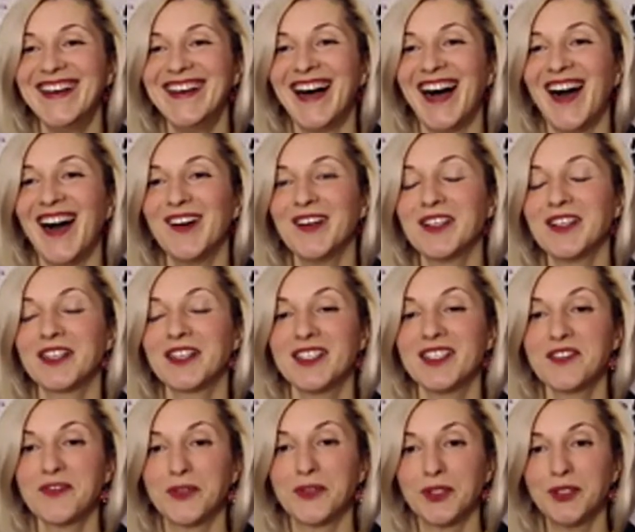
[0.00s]
How is
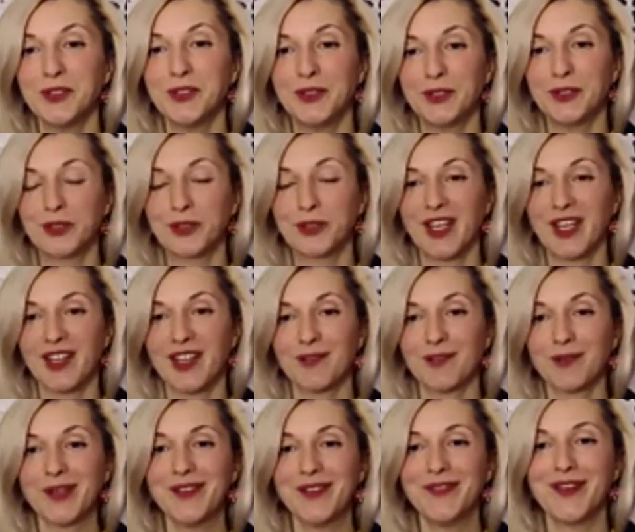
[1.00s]
this for you together
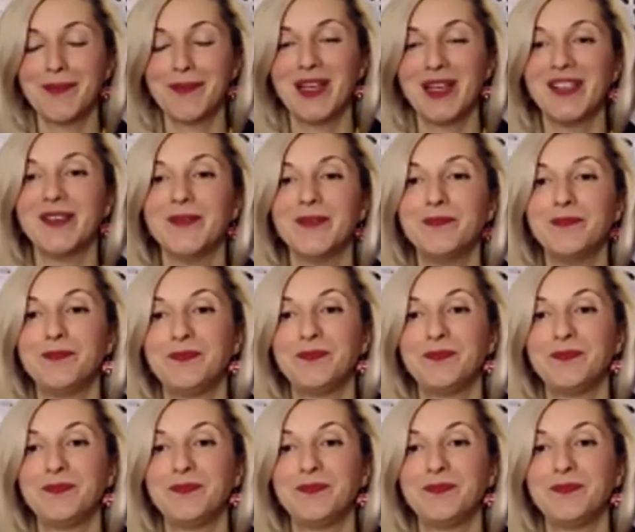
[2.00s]
with family?